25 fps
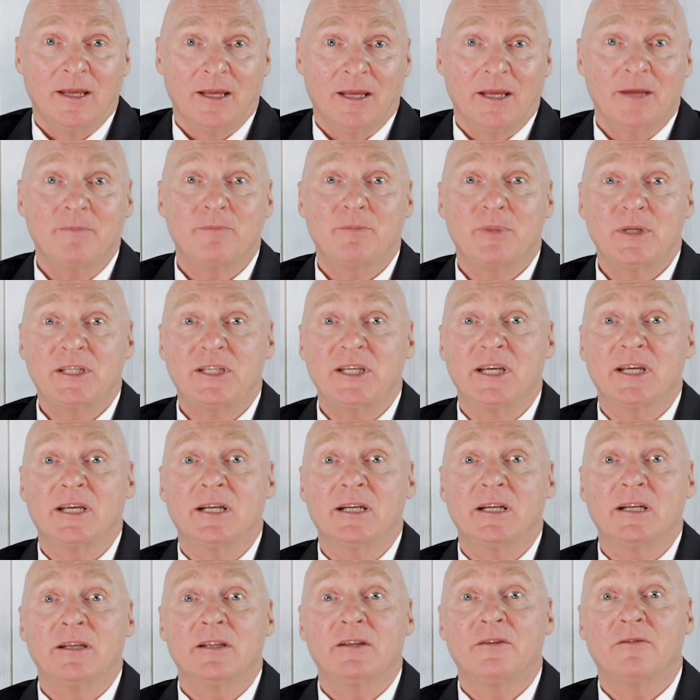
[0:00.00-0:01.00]
In
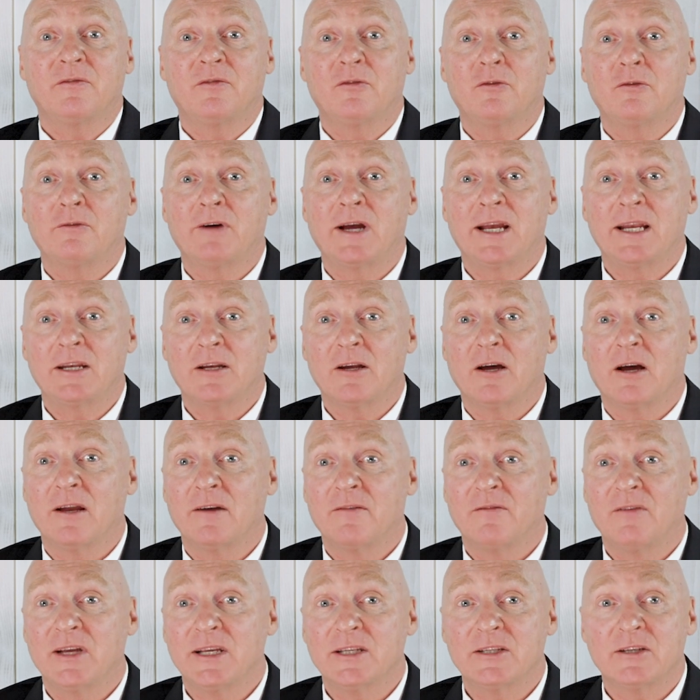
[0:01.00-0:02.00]
particular, the
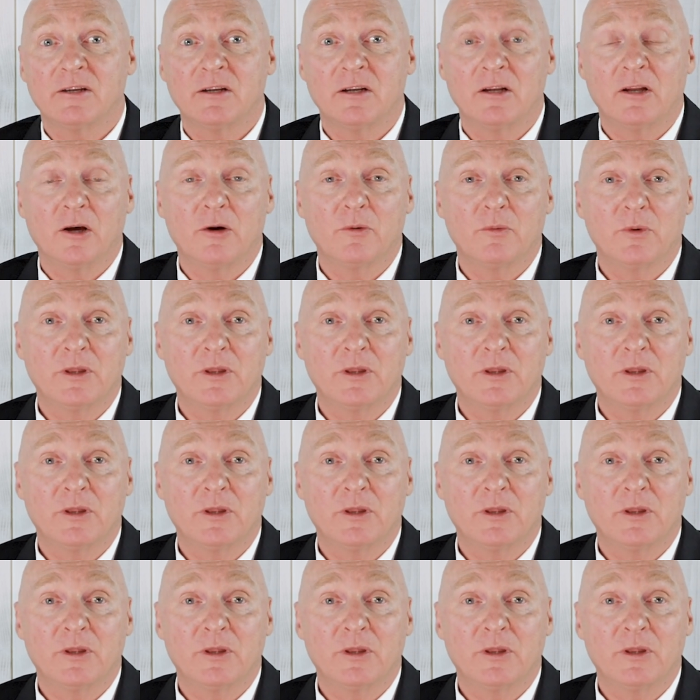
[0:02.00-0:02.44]
489 visa along